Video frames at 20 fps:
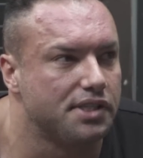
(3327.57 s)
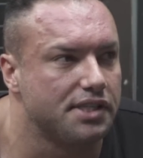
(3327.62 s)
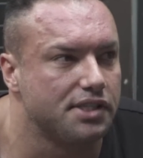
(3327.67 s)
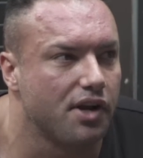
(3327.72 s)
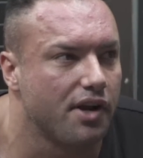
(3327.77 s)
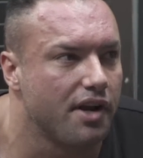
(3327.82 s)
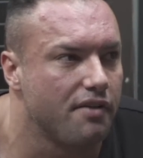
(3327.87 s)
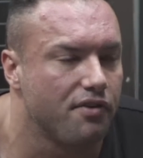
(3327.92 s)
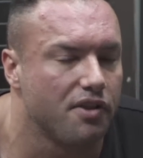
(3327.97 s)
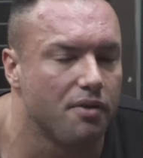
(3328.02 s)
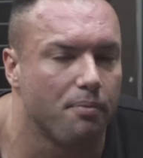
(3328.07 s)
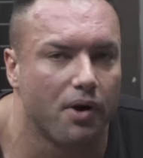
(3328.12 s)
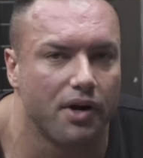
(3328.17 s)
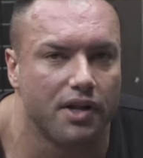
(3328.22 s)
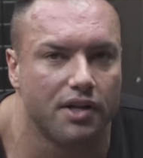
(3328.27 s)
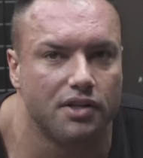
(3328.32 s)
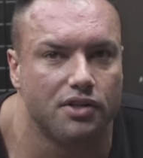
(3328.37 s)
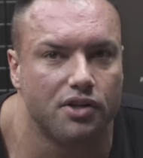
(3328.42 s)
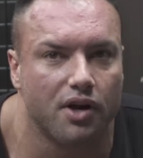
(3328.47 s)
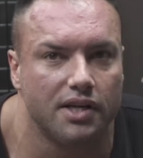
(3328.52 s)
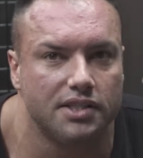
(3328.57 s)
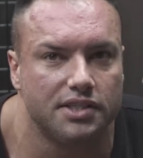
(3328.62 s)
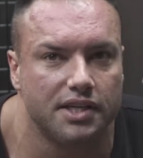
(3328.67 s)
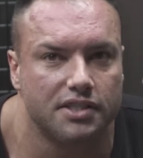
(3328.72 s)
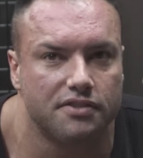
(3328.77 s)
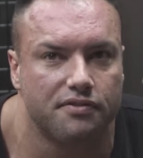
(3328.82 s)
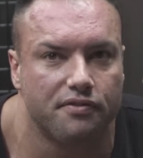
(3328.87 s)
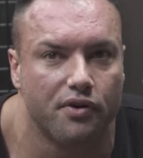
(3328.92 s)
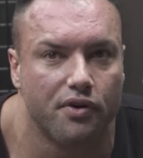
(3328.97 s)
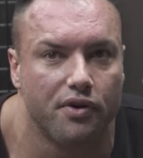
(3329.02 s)
there's no need for the body to
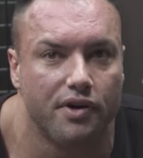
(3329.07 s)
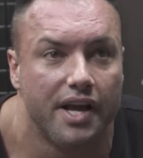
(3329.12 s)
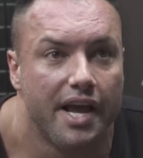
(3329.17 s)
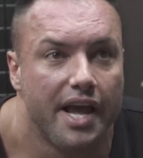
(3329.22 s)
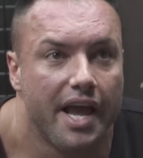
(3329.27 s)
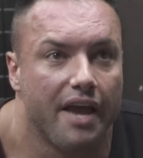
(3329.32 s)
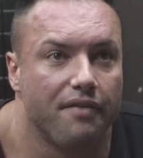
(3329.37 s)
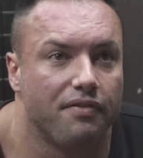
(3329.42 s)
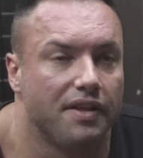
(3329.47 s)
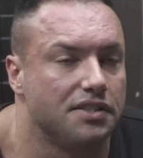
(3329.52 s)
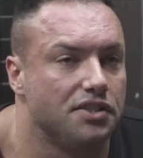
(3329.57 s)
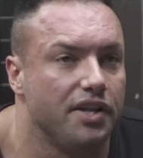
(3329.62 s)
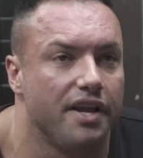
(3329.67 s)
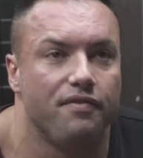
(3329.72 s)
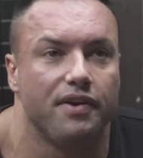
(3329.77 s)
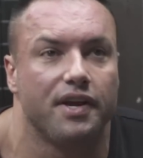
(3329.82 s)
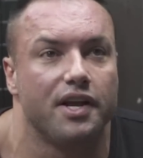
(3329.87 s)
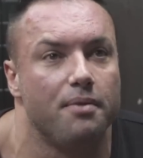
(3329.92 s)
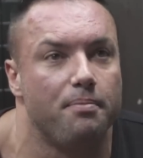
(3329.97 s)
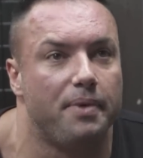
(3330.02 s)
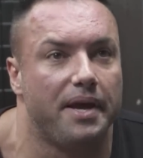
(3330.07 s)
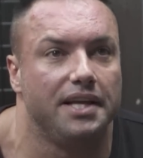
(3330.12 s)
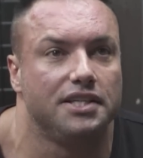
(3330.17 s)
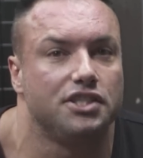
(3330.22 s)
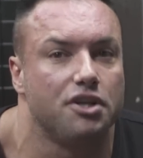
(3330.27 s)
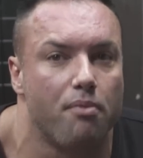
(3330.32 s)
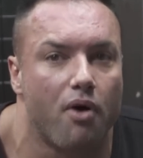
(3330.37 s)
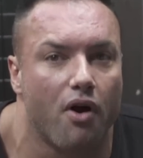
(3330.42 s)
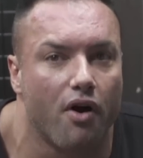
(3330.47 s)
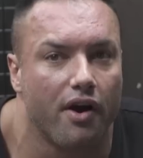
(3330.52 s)
digest food if there's never going to be a
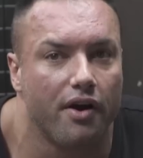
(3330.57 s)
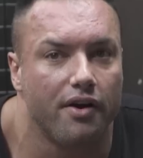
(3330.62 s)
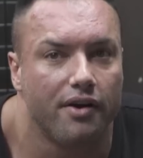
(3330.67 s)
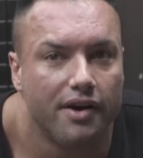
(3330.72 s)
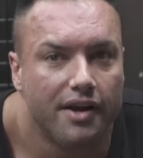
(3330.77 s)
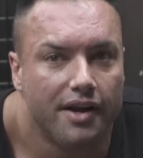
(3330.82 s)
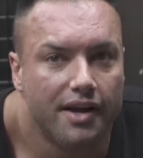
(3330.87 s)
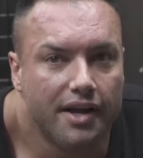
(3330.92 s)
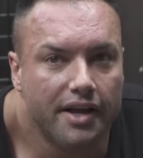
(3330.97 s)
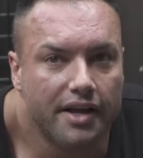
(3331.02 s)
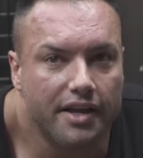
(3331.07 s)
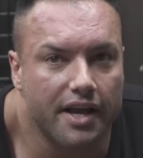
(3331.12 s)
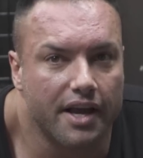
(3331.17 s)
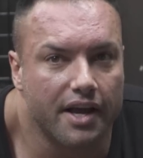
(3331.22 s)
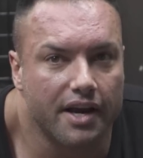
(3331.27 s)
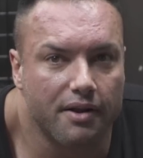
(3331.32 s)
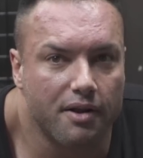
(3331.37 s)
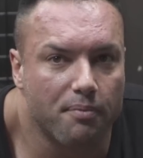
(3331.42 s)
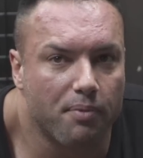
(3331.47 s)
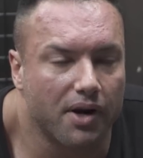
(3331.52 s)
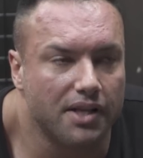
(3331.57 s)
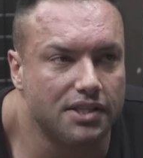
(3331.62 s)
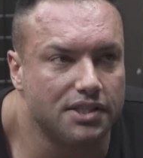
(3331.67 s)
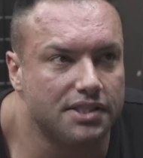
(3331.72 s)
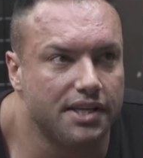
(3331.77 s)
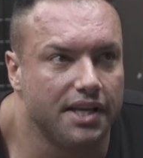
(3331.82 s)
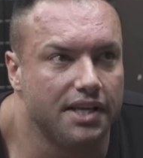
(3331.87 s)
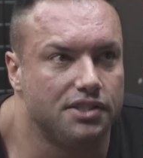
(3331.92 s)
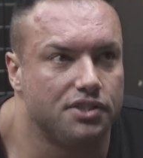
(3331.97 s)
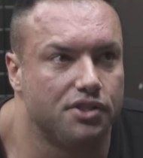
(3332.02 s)
tomorrow. Your body
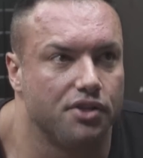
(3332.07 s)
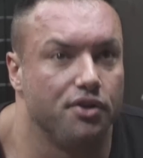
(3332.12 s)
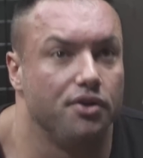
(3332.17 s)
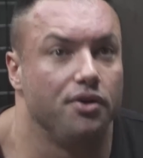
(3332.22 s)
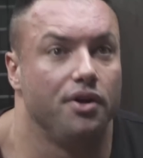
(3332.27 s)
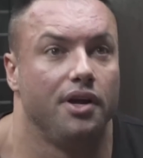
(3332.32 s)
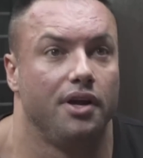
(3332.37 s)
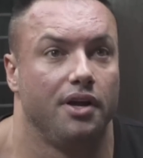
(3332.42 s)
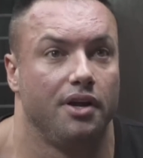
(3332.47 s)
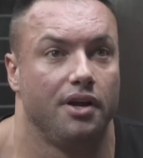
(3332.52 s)
just needs to